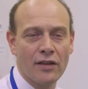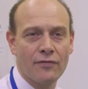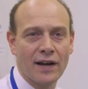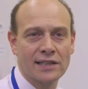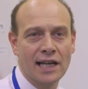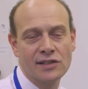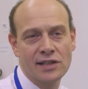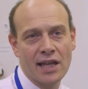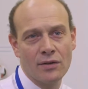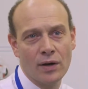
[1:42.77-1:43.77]
facets
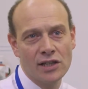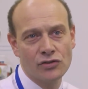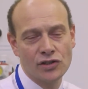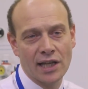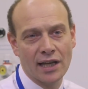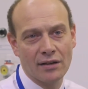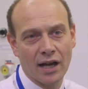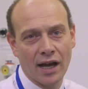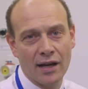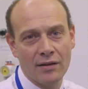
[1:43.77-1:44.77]
then that were interesting
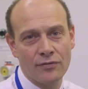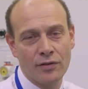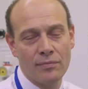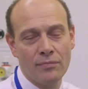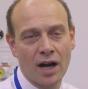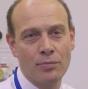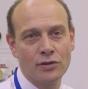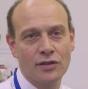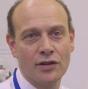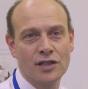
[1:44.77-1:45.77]
from my
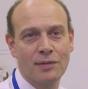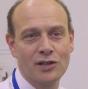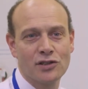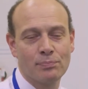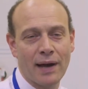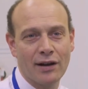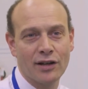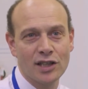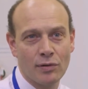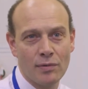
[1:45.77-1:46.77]
point of view, as much as
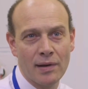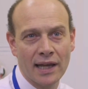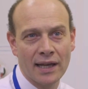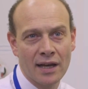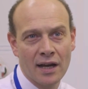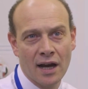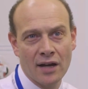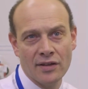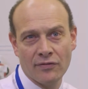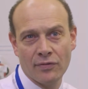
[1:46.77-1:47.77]
Paolo's probably, are
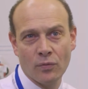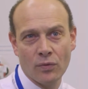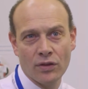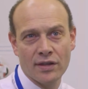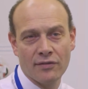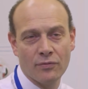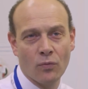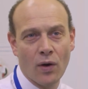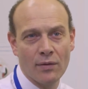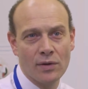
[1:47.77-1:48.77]
the different
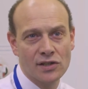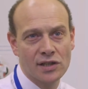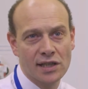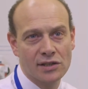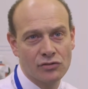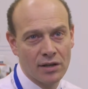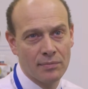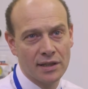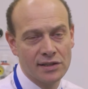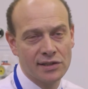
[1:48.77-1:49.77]
way in which this
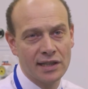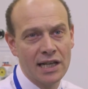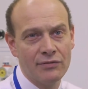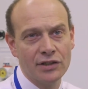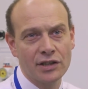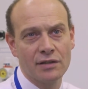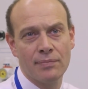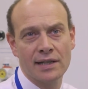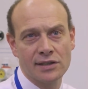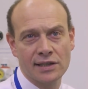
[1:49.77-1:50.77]
treatment is delivered
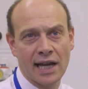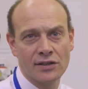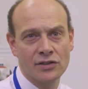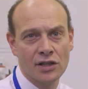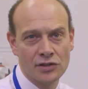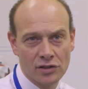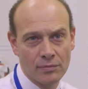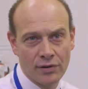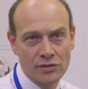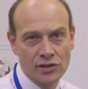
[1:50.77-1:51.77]
compared to standard surgical
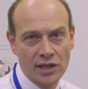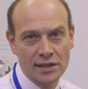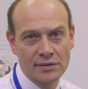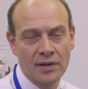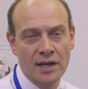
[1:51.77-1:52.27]
approaches.